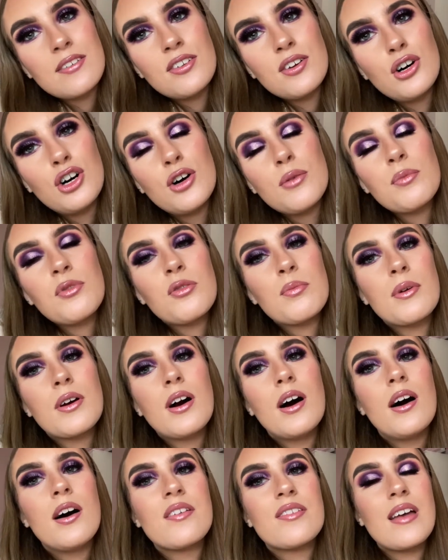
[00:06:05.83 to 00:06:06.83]
Holmes,
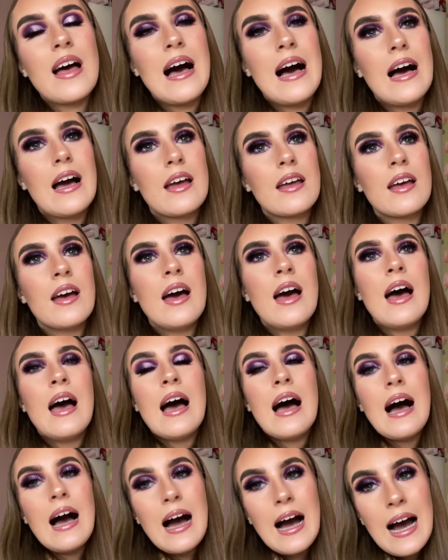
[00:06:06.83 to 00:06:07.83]
because I
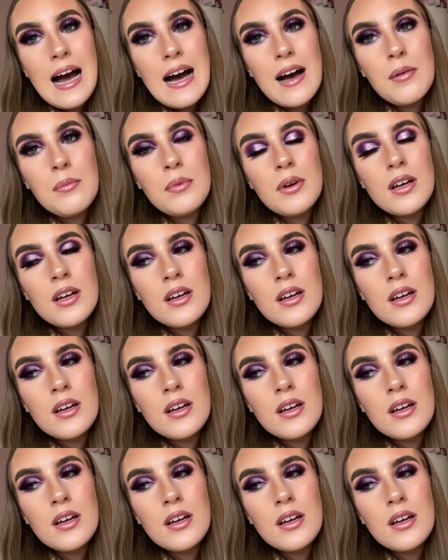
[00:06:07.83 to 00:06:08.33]
am